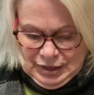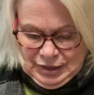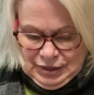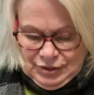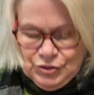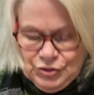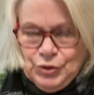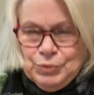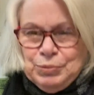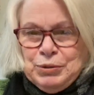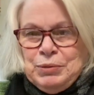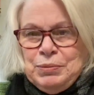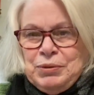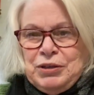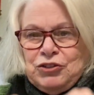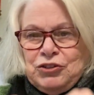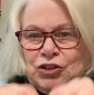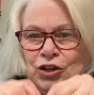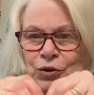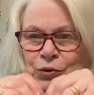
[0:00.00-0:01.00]
So I'm going to be
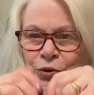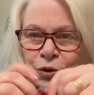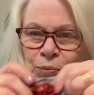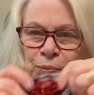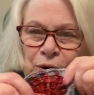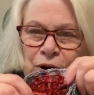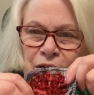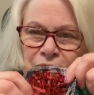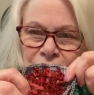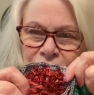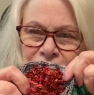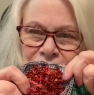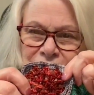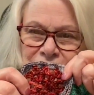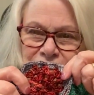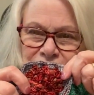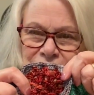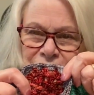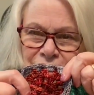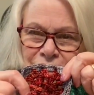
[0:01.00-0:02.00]
showing you progress
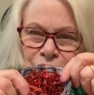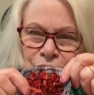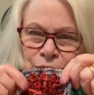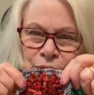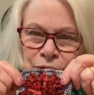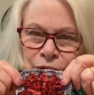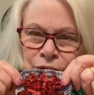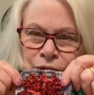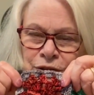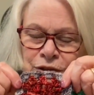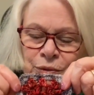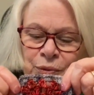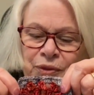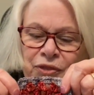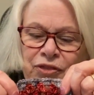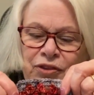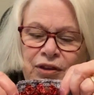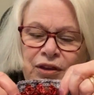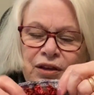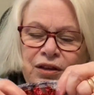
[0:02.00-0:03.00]
as I go along
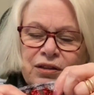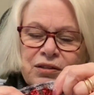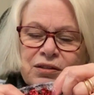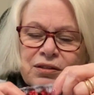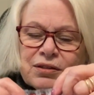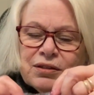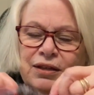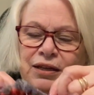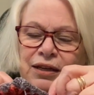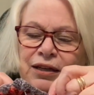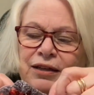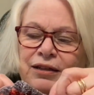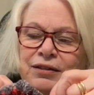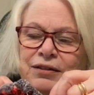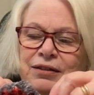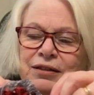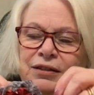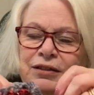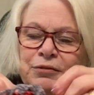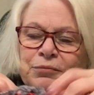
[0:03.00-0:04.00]
with these,
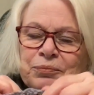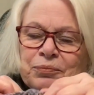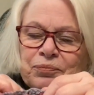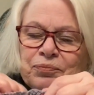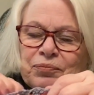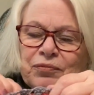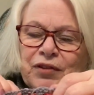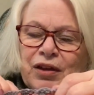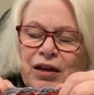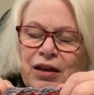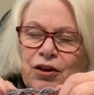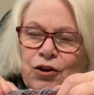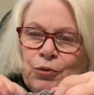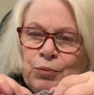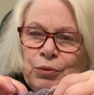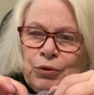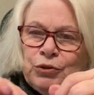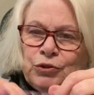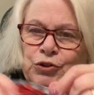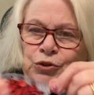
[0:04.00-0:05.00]
and I
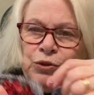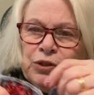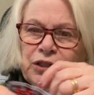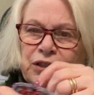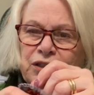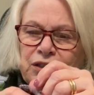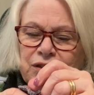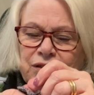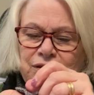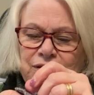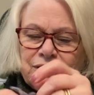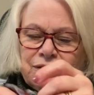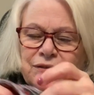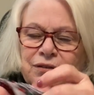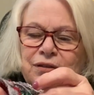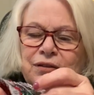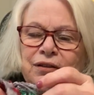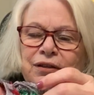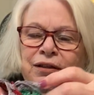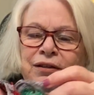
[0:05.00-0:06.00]
hope you'll join in.
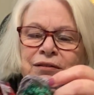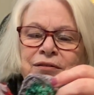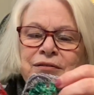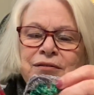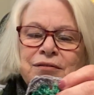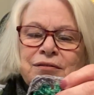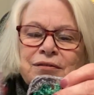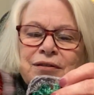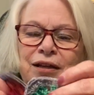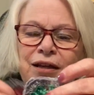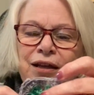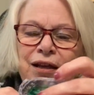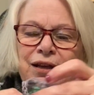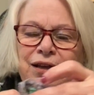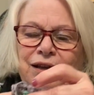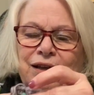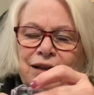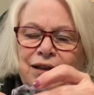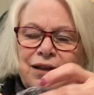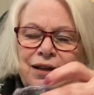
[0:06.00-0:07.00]
And
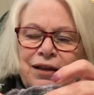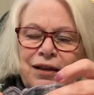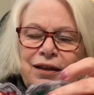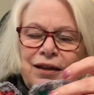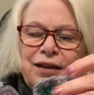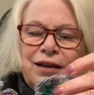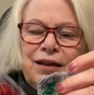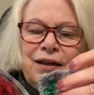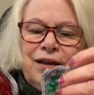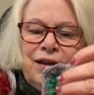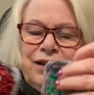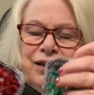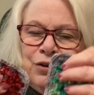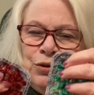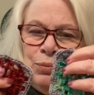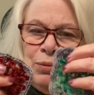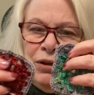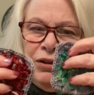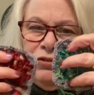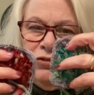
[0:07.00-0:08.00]
it'll
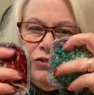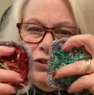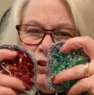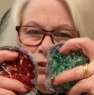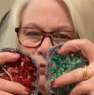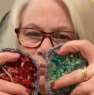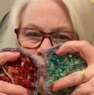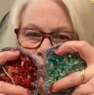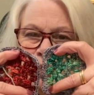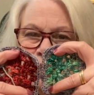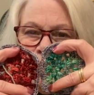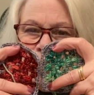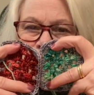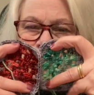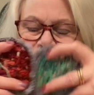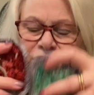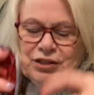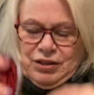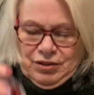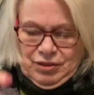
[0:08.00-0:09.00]
be a fun
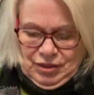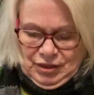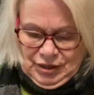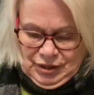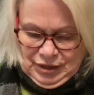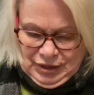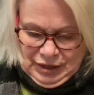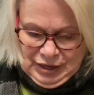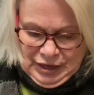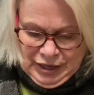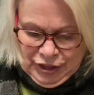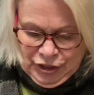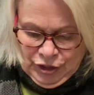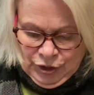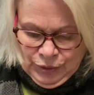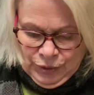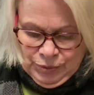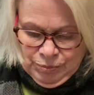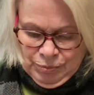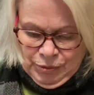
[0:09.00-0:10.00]
project, I think. I
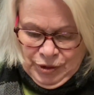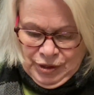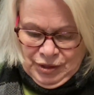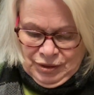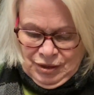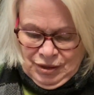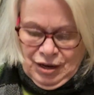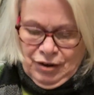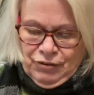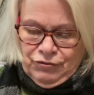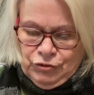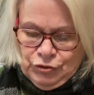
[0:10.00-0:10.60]
know a lot of